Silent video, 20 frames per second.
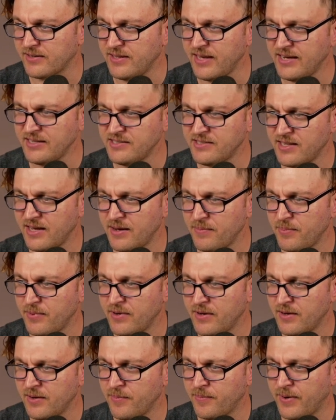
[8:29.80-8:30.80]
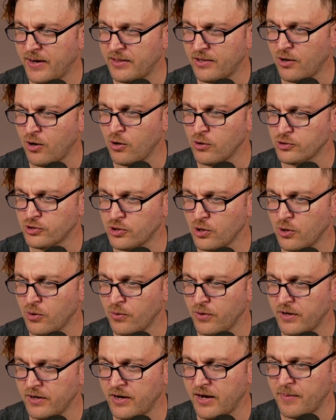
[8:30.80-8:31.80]
our desktop, but
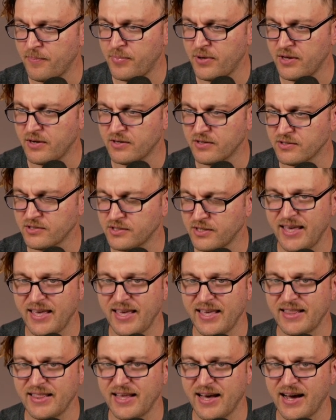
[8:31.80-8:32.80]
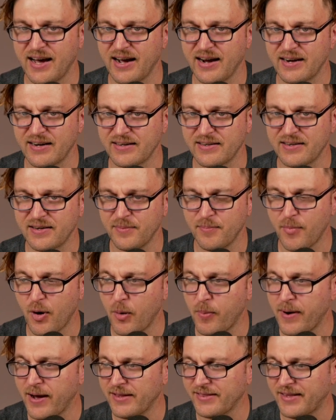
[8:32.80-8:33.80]
also appears in our
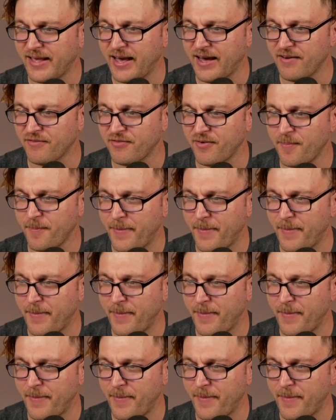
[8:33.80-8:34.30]
mobile nav